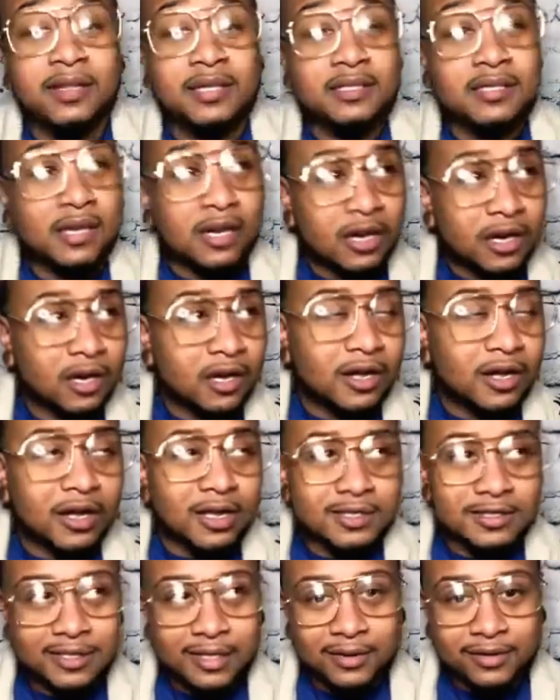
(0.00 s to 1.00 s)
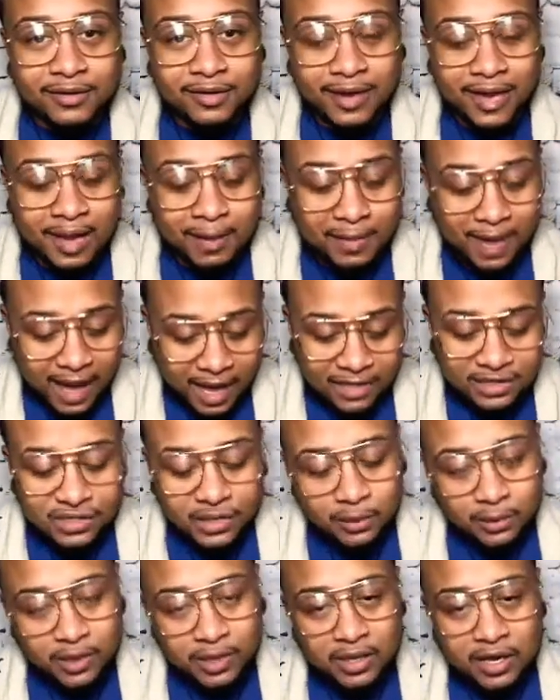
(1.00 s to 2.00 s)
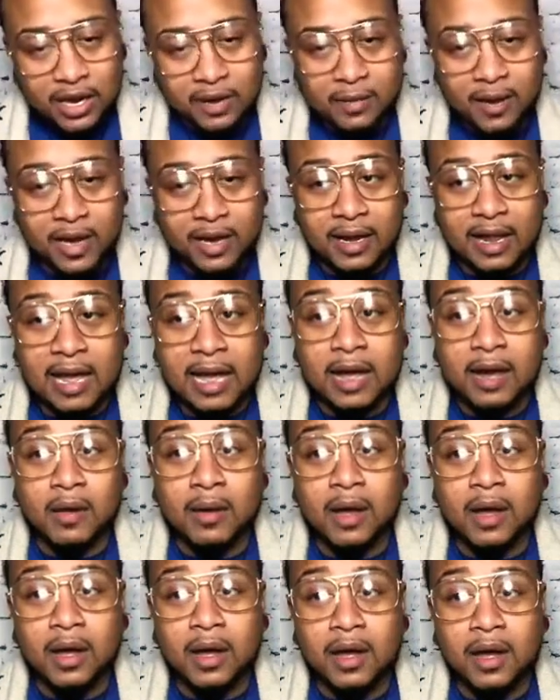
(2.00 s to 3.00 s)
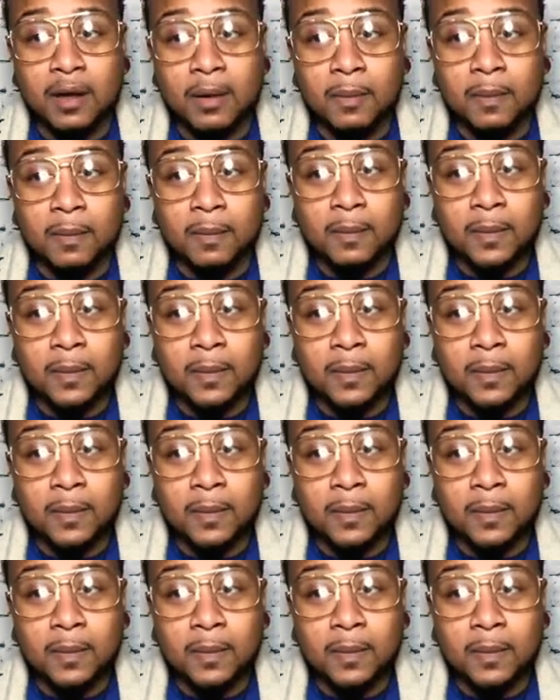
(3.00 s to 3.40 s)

This current call center that I'm actually working at right now,